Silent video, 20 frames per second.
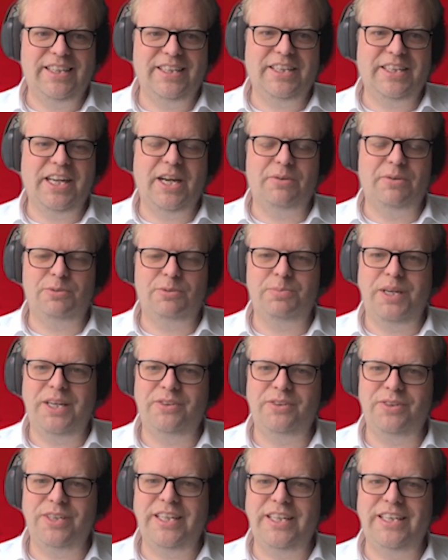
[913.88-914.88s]
cows
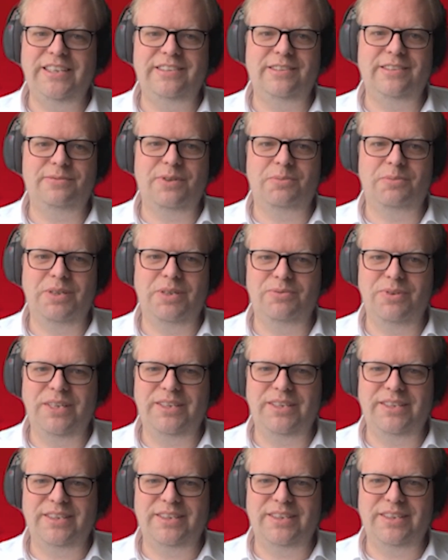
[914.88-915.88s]
being released from the
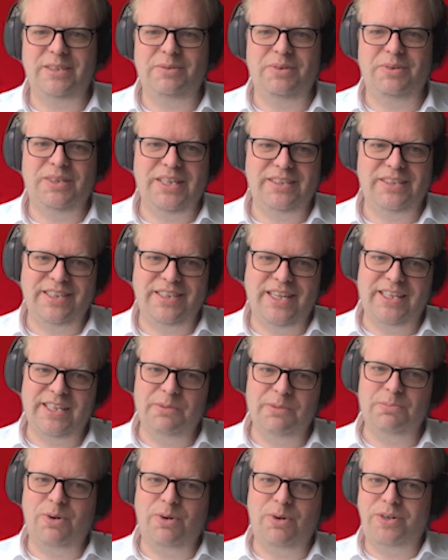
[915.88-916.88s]
winter. They stay in
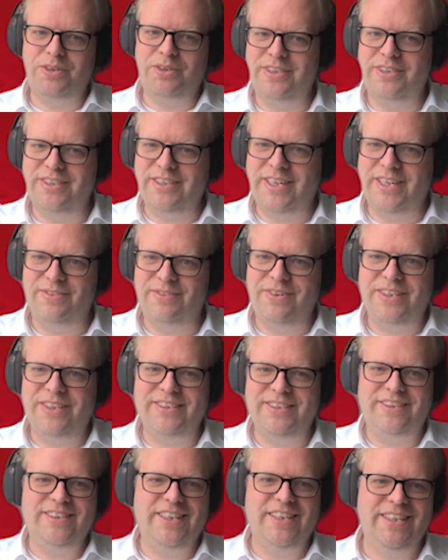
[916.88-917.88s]
the barns the entire
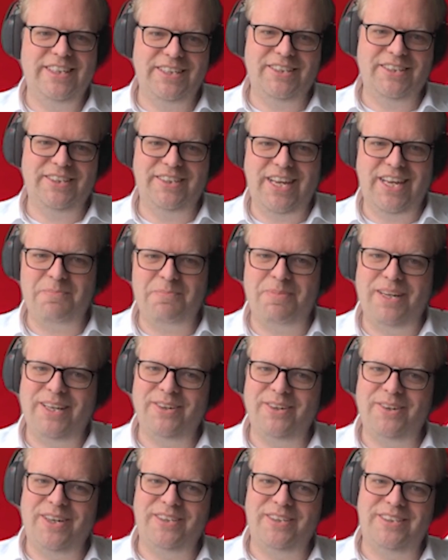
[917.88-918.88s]
winter, and then they happily
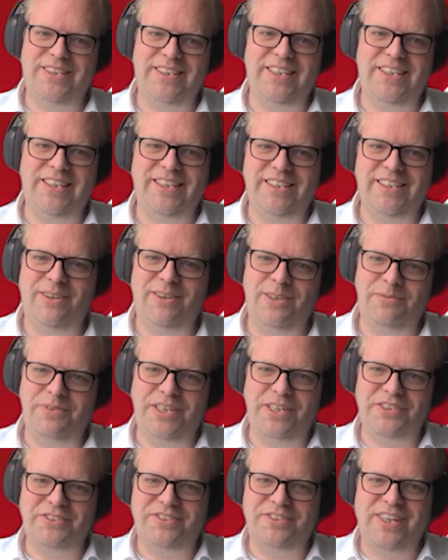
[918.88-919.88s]
go out and eat all the
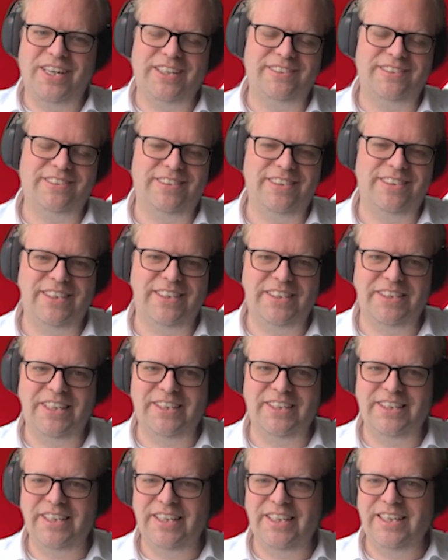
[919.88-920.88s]
fresh grass. And
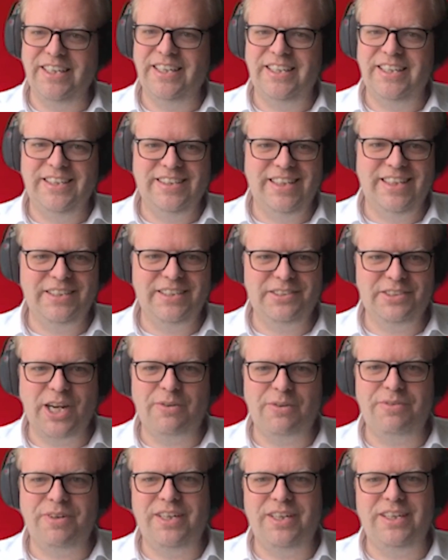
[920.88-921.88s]
then they
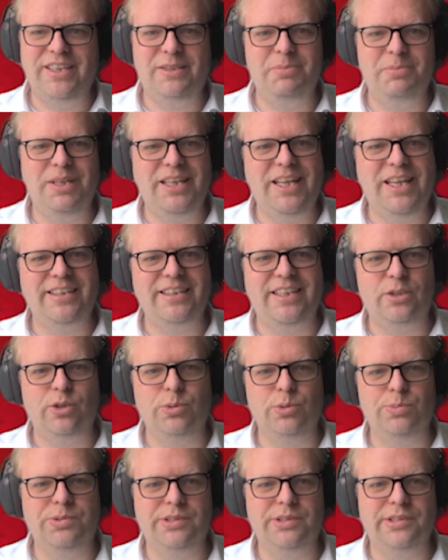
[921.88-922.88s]
discover a little bit later that,
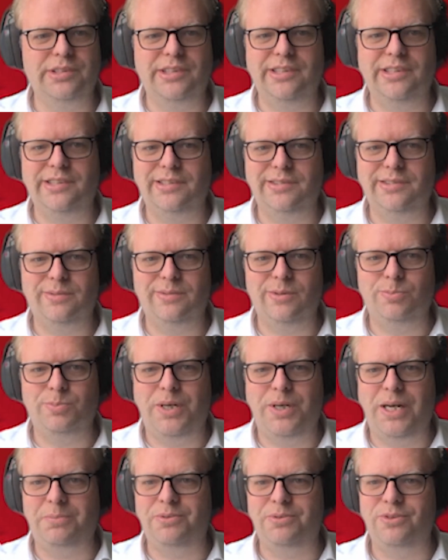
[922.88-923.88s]
oops, this was
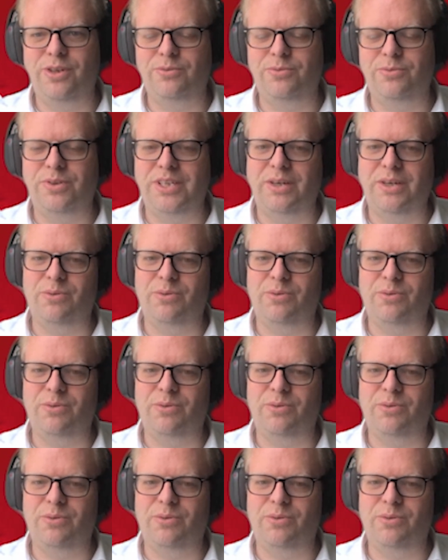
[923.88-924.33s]
perhaps not what I